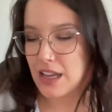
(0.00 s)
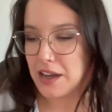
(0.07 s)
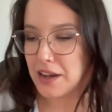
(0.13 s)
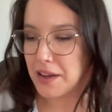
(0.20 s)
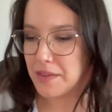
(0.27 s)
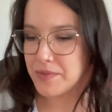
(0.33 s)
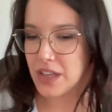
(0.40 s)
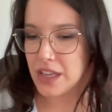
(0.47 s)

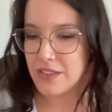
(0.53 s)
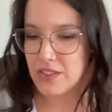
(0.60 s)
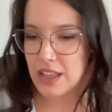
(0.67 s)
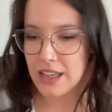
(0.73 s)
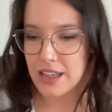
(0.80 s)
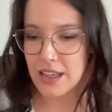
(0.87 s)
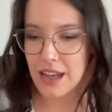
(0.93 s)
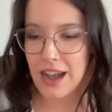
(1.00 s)
I
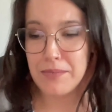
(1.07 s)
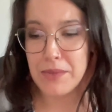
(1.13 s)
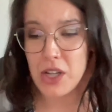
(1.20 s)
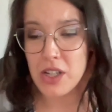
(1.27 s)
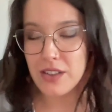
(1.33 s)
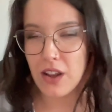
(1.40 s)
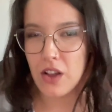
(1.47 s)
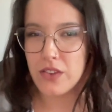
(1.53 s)
think I'm
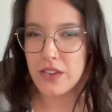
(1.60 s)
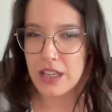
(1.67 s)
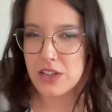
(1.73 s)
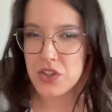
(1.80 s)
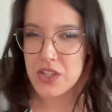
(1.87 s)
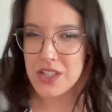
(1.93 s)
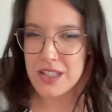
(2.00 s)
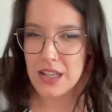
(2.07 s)
not on the
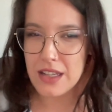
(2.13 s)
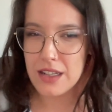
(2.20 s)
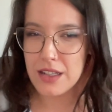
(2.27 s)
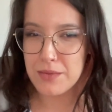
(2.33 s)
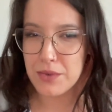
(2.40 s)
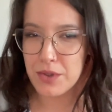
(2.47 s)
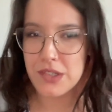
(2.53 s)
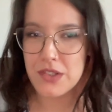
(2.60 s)
agency side
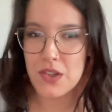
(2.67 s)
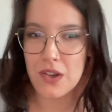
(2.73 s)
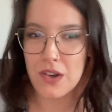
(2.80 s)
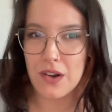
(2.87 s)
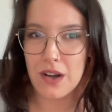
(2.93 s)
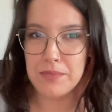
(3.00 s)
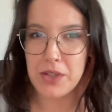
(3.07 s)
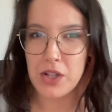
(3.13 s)
anymore,
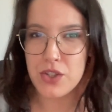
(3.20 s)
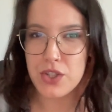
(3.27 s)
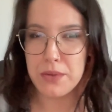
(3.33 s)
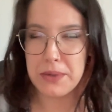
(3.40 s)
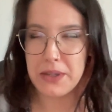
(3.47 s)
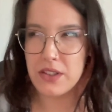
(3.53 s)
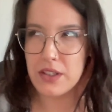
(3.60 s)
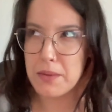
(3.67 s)
so I'm not sure
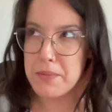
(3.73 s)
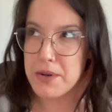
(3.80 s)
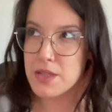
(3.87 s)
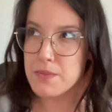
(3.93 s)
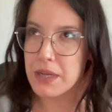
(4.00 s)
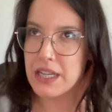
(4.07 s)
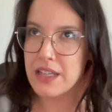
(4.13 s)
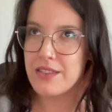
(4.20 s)
about the
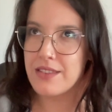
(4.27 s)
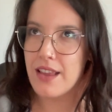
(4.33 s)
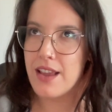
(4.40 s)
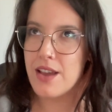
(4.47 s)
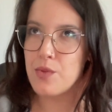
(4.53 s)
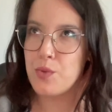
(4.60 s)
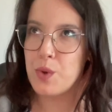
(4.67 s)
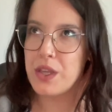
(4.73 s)
numbers, but I think